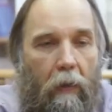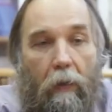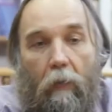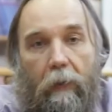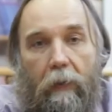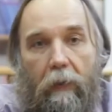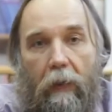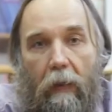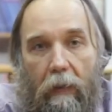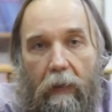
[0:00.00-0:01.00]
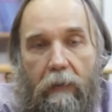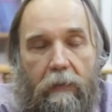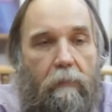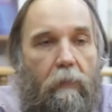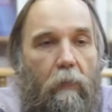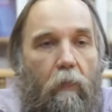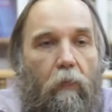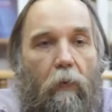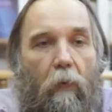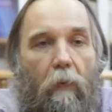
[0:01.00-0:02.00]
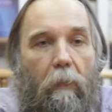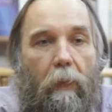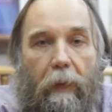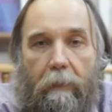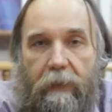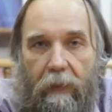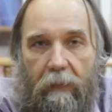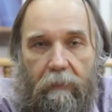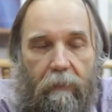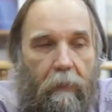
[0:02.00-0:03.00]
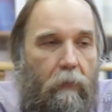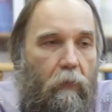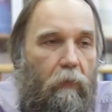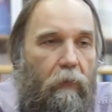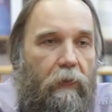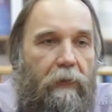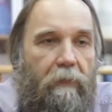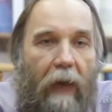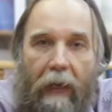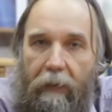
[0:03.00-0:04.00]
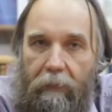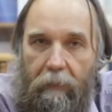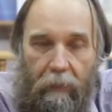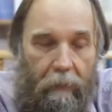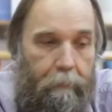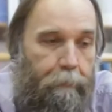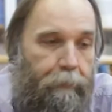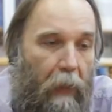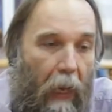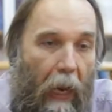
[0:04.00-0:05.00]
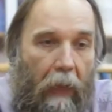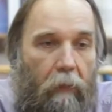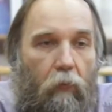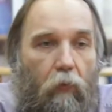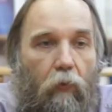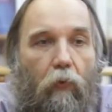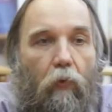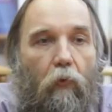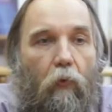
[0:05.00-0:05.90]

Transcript: human organism from themselves, to divide them and to